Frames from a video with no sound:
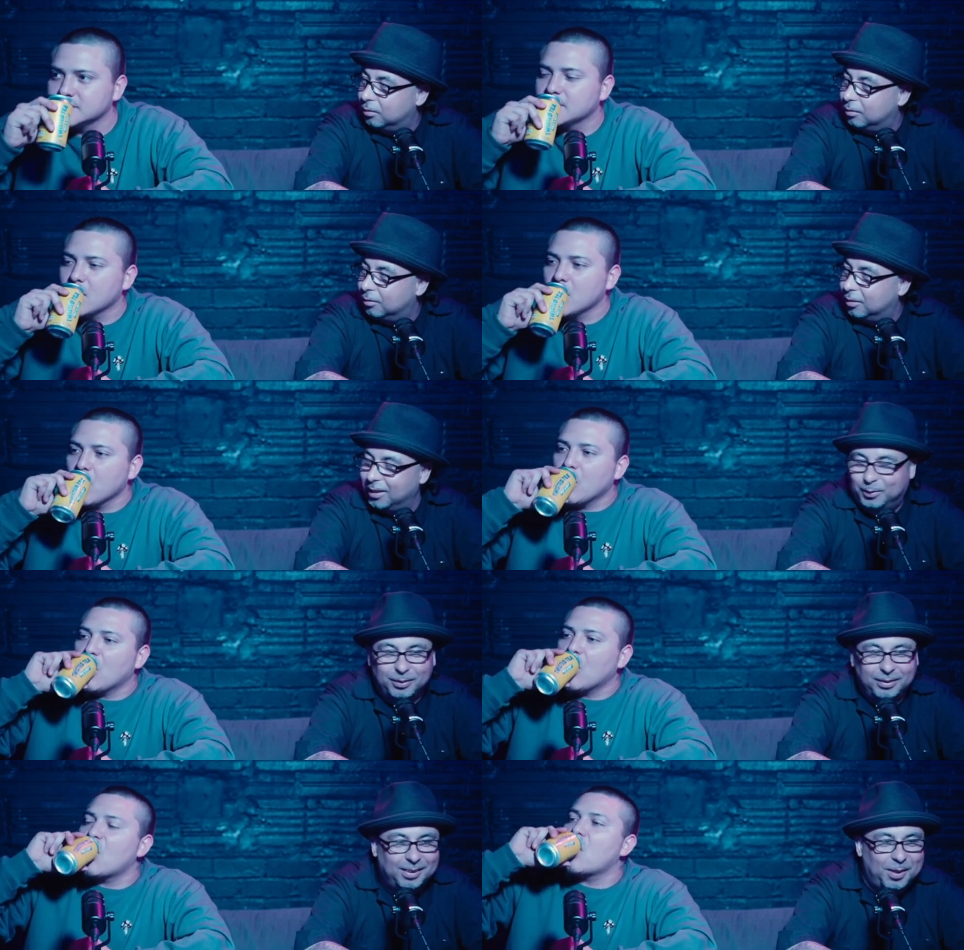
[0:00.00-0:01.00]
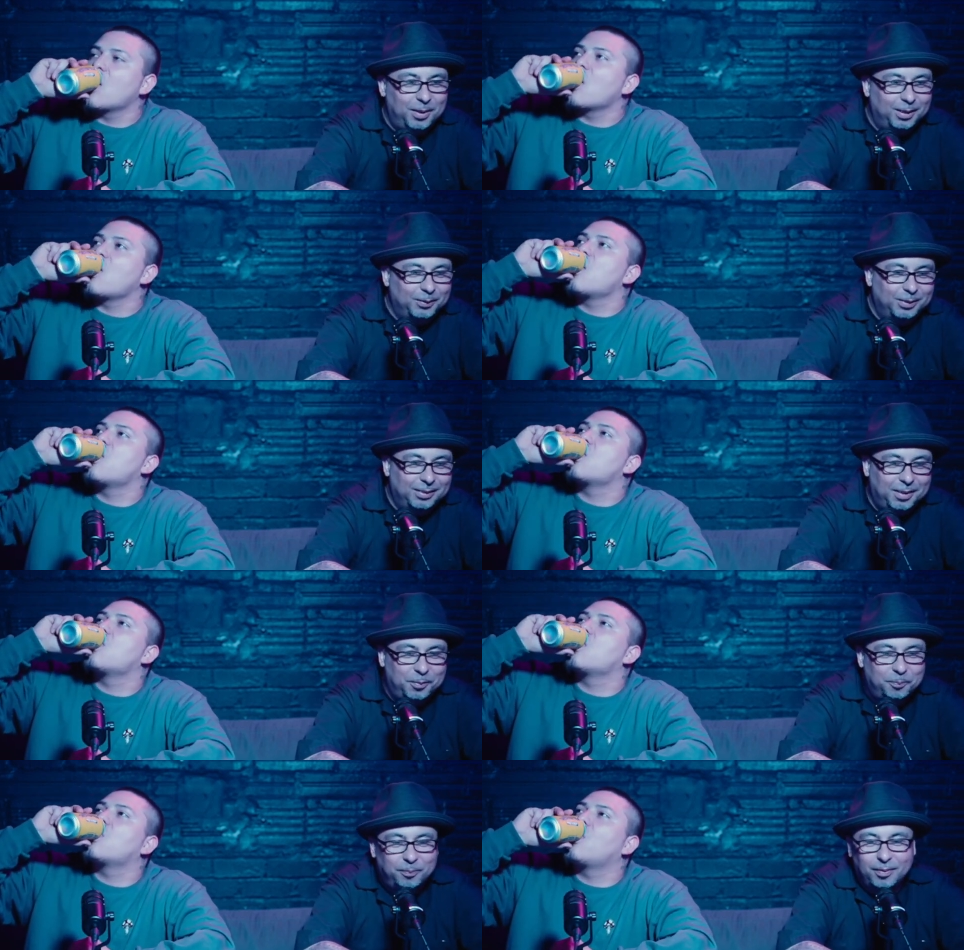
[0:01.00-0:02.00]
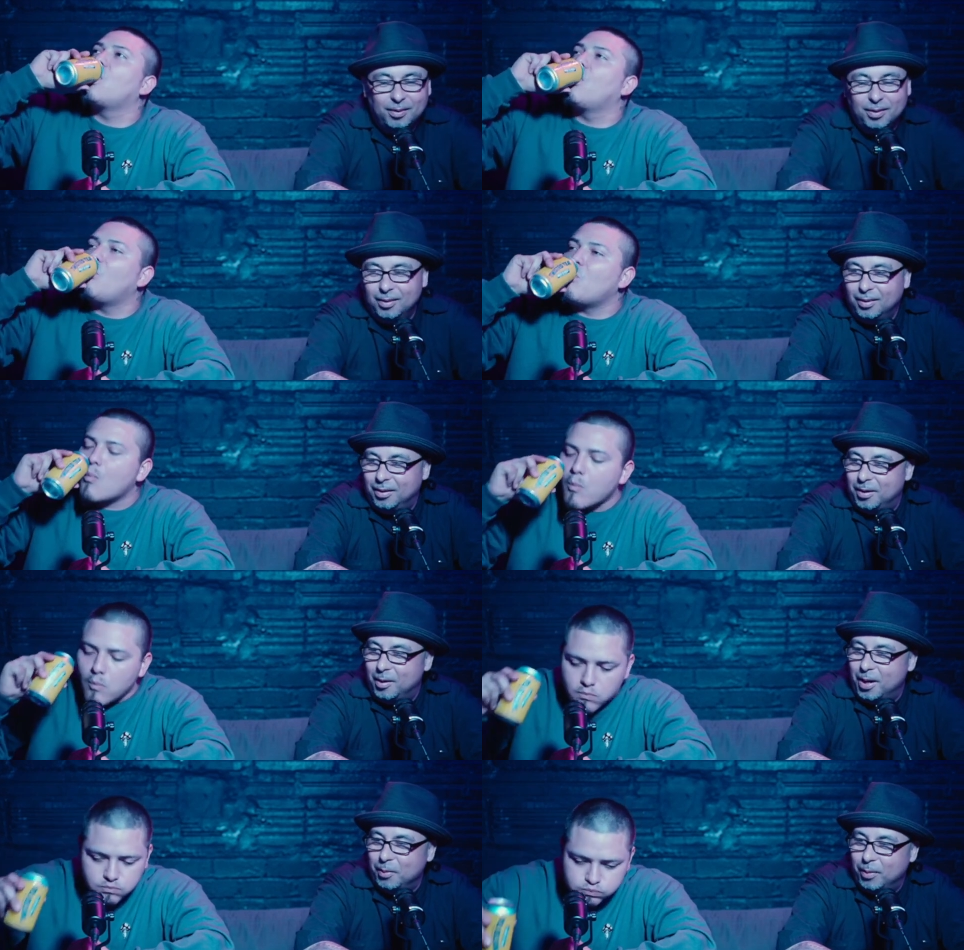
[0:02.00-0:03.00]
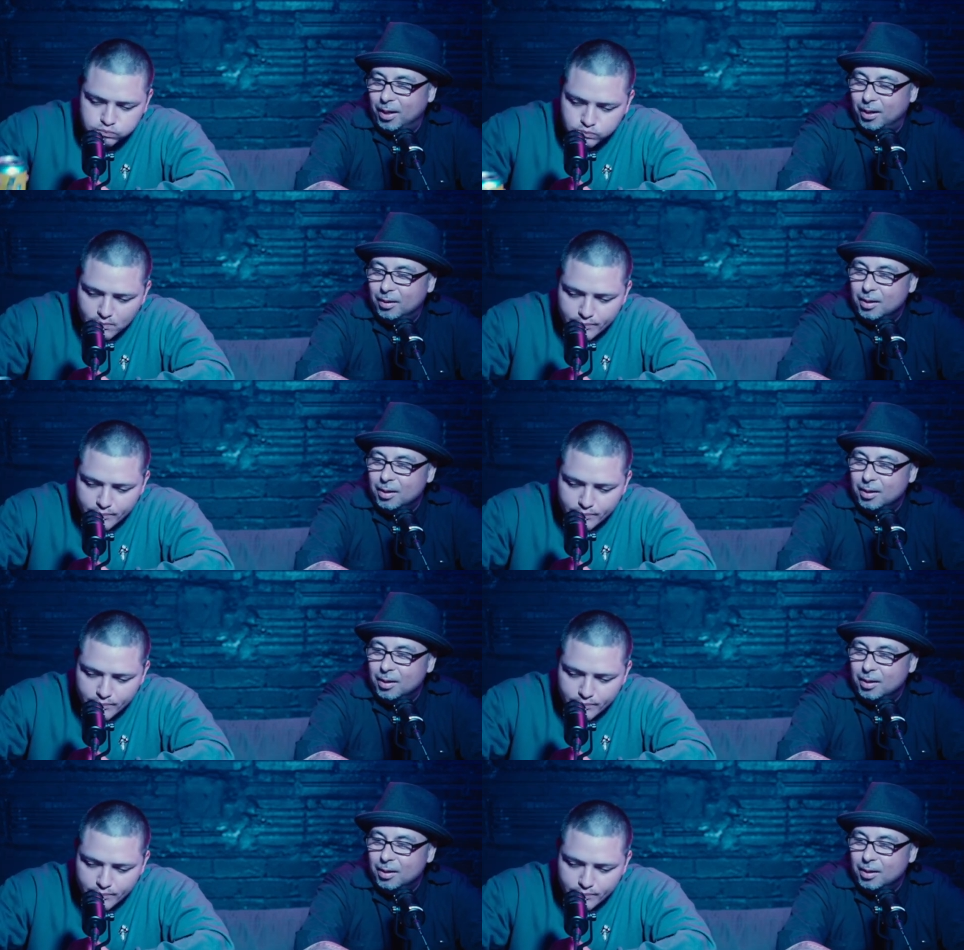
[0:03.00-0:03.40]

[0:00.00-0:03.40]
Speaker 1: That's what's up. That's what's up. All right, man.